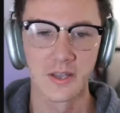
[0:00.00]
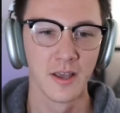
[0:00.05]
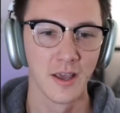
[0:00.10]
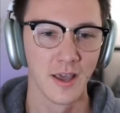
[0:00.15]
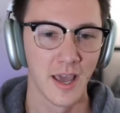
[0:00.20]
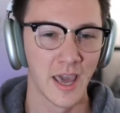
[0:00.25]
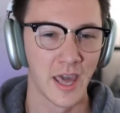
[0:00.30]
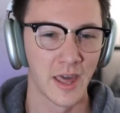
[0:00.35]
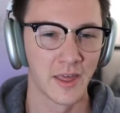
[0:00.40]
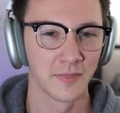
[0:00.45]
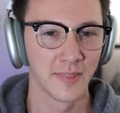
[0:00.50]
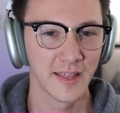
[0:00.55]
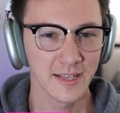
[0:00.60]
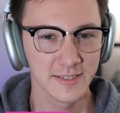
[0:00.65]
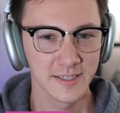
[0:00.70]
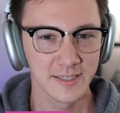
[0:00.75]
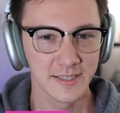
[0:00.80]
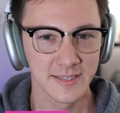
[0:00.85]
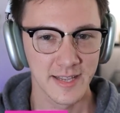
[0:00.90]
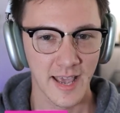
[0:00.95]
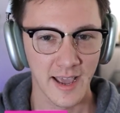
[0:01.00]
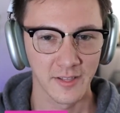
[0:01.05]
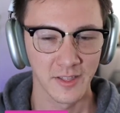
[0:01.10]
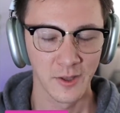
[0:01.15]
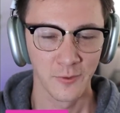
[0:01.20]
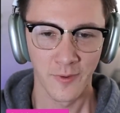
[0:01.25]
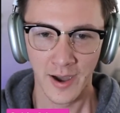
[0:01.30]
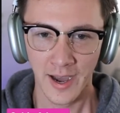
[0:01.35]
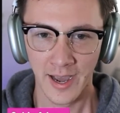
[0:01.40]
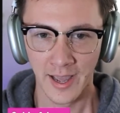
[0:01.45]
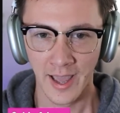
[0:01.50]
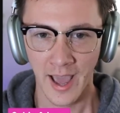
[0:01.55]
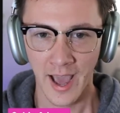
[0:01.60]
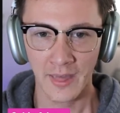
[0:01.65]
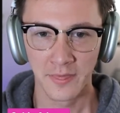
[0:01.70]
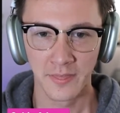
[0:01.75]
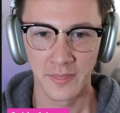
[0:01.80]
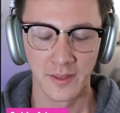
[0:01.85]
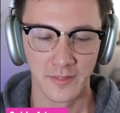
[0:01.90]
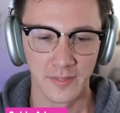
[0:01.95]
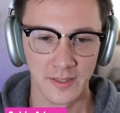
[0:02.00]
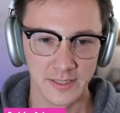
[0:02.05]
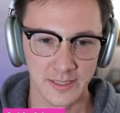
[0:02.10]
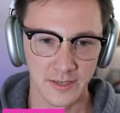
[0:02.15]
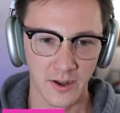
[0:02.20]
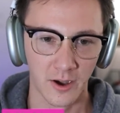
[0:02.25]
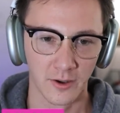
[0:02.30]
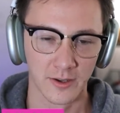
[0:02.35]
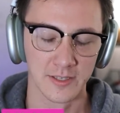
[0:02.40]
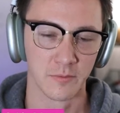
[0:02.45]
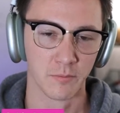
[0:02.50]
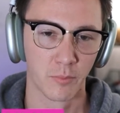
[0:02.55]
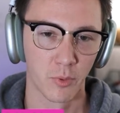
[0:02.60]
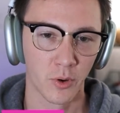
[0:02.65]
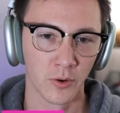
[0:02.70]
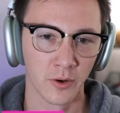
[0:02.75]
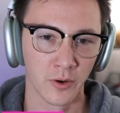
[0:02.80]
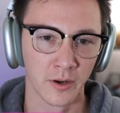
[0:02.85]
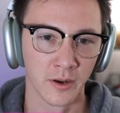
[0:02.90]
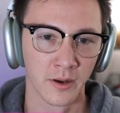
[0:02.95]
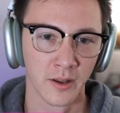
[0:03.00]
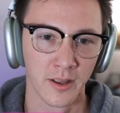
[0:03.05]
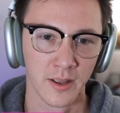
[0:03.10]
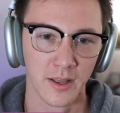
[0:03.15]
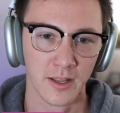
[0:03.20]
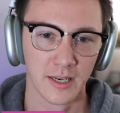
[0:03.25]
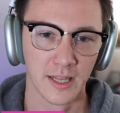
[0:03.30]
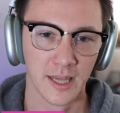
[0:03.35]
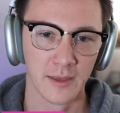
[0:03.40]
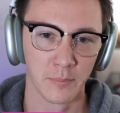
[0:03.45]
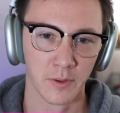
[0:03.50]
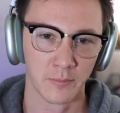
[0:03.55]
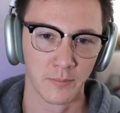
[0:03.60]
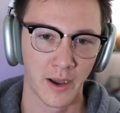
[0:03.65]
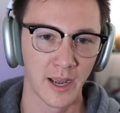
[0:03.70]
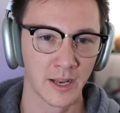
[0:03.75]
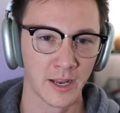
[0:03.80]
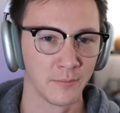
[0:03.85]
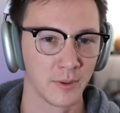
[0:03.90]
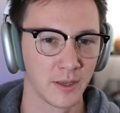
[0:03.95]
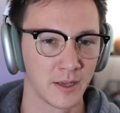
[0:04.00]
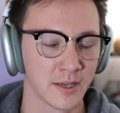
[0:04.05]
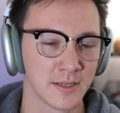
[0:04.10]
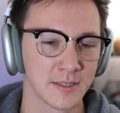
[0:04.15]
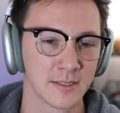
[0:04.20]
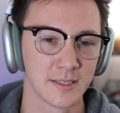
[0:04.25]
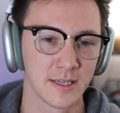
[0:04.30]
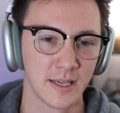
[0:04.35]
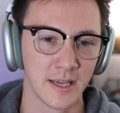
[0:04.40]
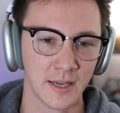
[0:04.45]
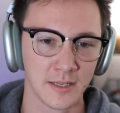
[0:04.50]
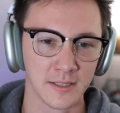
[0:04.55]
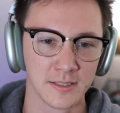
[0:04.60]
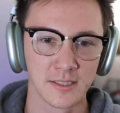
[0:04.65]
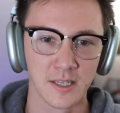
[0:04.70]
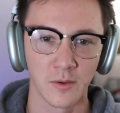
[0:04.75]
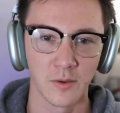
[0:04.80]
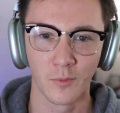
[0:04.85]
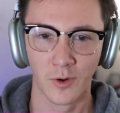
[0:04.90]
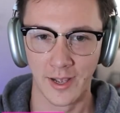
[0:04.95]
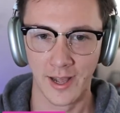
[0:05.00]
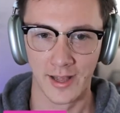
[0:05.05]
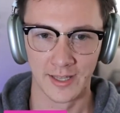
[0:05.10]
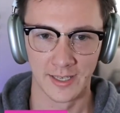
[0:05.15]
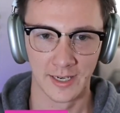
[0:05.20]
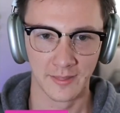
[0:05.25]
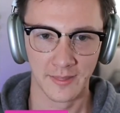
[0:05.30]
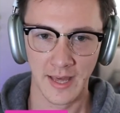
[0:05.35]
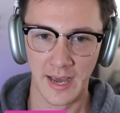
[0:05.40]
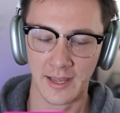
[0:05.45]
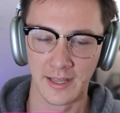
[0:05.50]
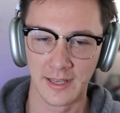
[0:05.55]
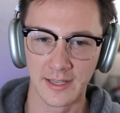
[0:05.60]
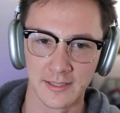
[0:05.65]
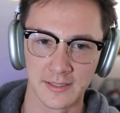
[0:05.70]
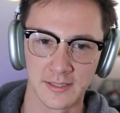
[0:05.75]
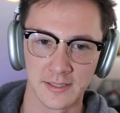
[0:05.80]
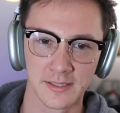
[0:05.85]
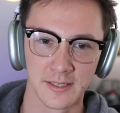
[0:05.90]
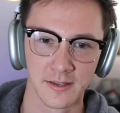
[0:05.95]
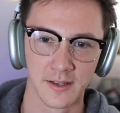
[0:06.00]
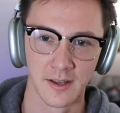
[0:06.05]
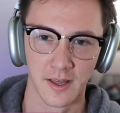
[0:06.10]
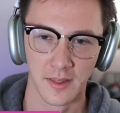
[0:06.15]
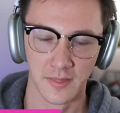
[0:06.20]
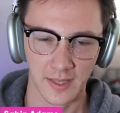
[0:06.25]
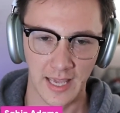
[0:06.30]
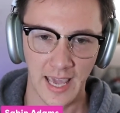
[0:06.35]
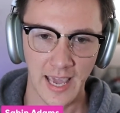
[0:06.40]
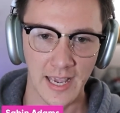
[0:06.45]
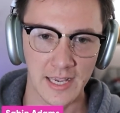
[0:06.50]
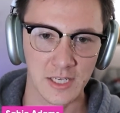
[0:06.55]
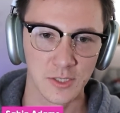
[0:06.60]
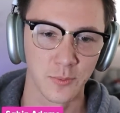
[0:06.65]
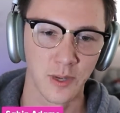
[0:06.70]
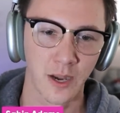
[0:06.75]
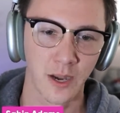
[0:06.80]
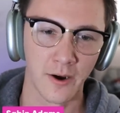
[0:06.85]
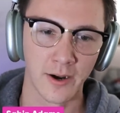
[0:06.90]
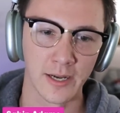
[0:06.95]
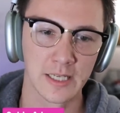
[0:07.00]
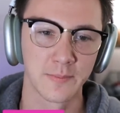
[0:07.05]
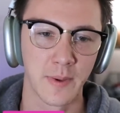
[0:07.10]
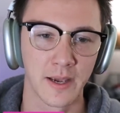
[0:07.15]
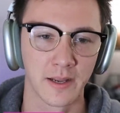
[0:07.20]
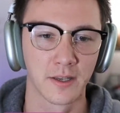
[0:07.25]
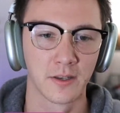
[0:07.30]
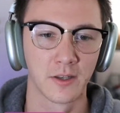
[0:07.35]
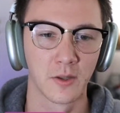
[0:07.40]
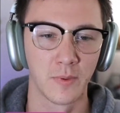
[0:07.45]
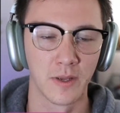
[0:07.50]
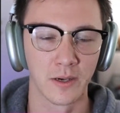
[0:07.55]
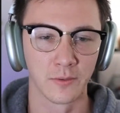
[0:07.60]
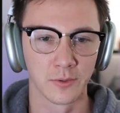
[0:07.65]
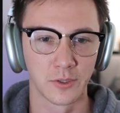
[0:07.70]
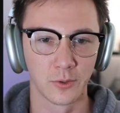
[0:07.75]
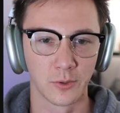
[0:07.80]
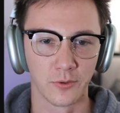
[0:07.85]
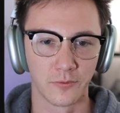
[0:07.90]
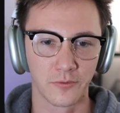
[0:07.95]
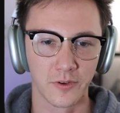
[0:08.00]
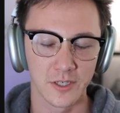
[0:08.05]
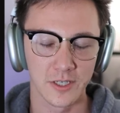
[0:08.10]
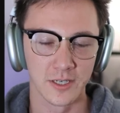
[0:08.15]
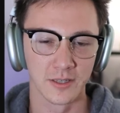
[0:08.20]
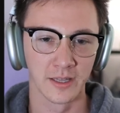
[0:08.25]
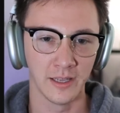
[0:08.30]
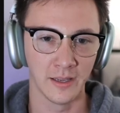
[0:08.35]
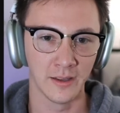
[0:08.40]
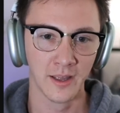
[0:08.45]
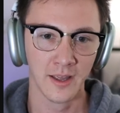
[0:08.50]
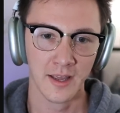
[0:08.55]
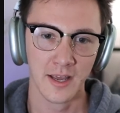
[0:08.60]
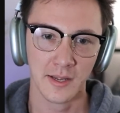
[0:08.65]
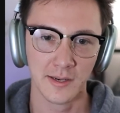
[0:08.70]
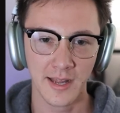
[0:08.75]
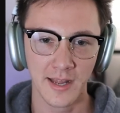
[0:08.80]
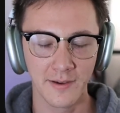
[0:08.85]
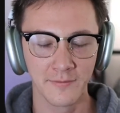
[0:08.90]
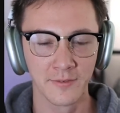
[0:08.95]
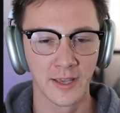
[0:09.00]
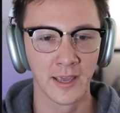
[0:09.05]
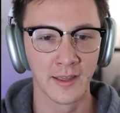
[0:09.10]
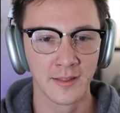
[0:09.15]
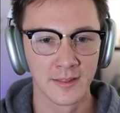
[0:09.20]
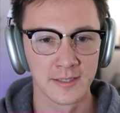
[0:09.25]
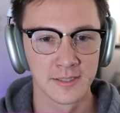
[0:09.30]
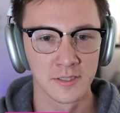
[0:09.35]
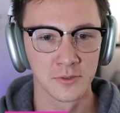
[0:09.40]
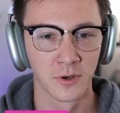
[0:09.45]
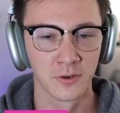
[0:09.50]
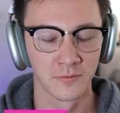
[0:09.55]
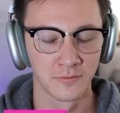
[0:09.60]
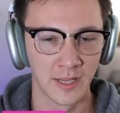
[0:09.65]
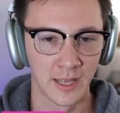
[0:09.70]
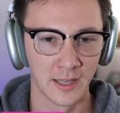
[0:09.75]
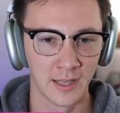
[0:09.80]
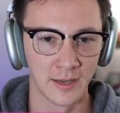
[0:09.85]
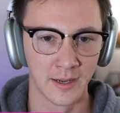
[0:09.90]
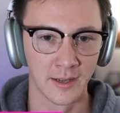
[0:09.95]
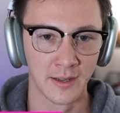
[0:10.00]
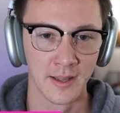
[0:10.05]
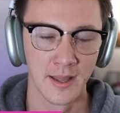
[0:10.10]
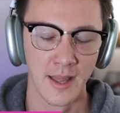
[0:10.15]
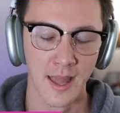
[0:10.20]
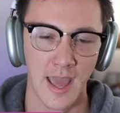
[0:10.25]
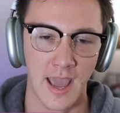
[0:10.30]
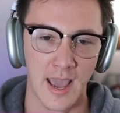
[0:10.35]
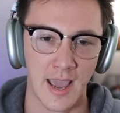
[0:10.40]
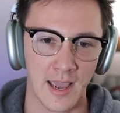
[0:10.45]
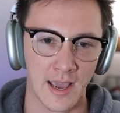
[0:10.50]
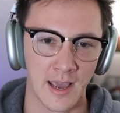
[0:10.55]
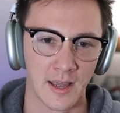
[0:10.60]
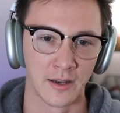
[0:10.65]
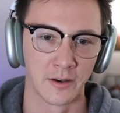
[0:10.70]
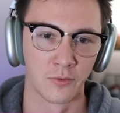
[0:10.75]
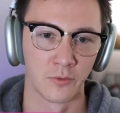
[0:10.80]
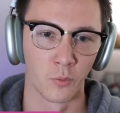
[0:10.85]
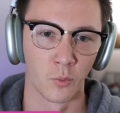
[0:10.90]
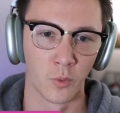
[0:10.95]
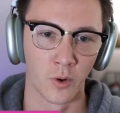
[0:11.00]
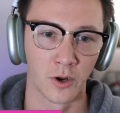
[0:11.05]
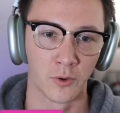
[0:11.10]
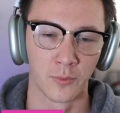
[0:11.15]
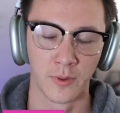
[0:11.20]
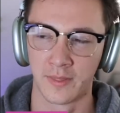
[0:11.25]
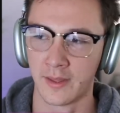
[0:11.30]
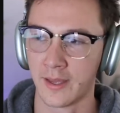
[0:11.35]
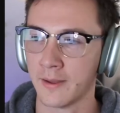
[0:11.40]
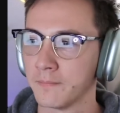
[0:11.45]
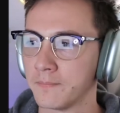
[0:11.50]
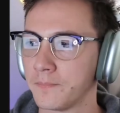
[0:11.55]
And that's exactly why I think this talk is important to keep in mind, because in some reality, that is the case. We are expected to be able to efficiently navigate this sort of data and work with it.